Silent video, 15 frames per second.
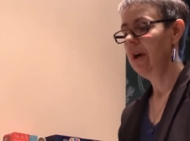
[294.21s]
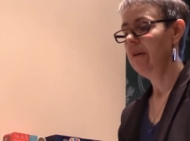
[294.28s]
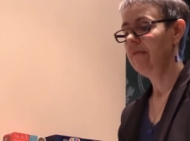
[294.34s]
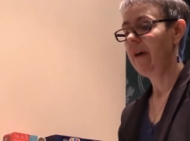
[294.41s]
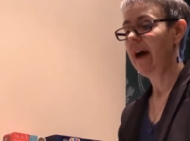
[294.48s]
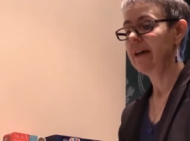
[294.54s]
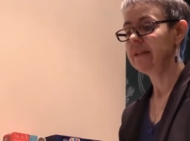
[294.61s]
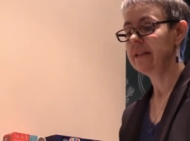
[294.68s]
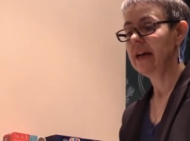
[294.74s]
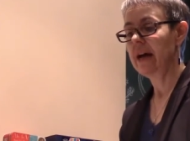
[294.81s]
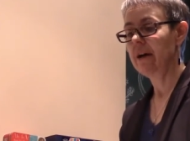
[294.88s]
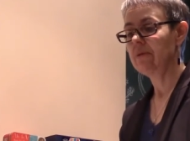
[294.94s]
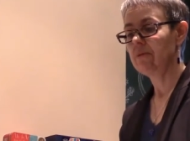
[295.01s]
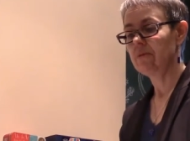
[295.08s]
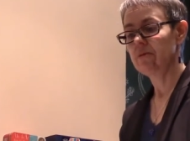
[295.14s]
"Fast
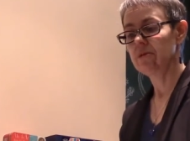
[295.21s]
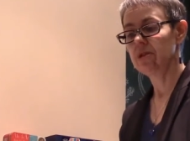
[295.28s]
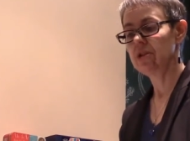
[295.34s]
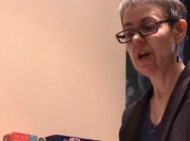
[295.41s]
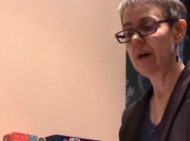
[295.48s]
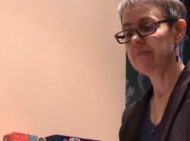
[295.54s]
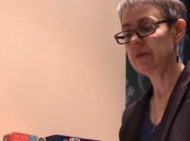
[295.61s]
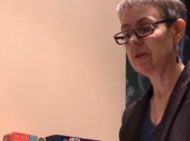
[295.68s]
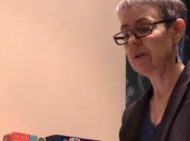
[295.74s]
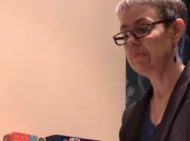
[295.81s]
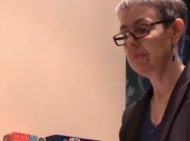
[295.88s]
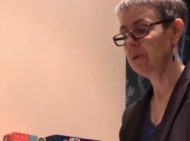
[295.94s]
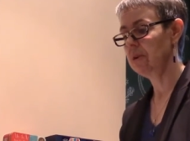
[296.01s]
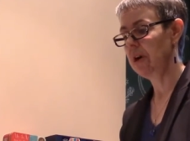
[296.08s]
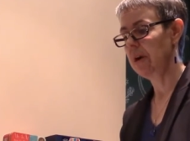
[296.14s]
now, or the shop's going to
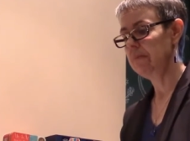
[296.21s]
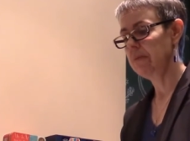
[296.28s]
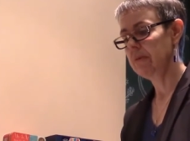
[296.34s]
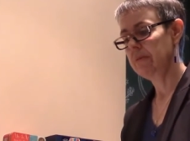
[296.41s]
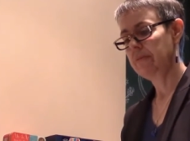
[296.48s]
burn up."